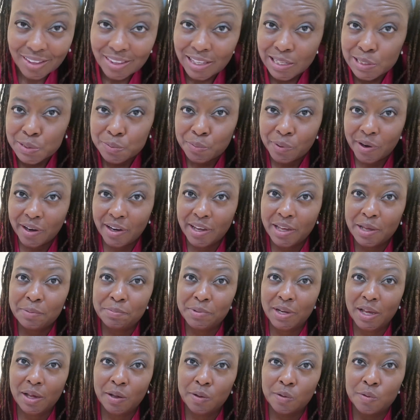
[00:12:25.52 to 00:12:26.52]
that's where I
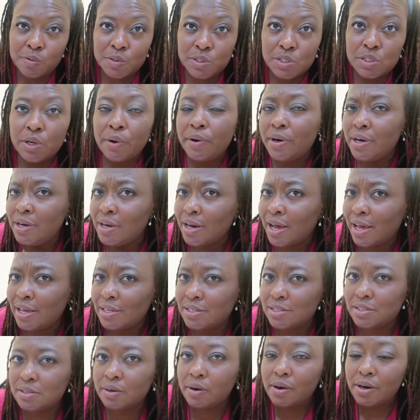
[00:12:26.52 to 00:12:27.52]
am now. On certain
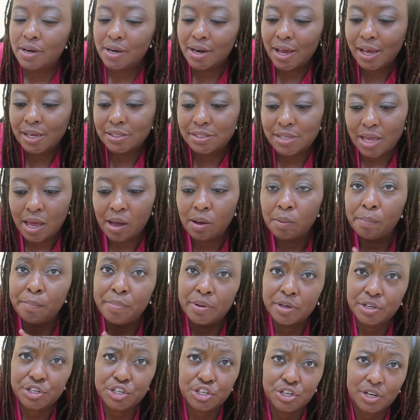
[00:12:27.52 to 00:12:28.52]
nights, certain nights I'll
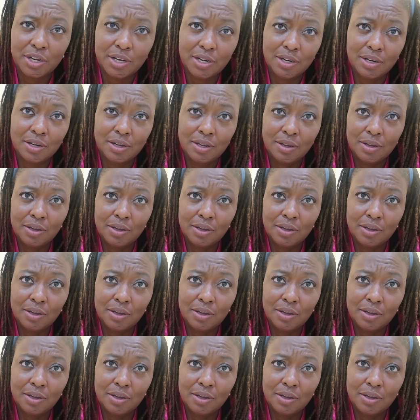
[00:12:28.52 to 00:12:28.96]
push it.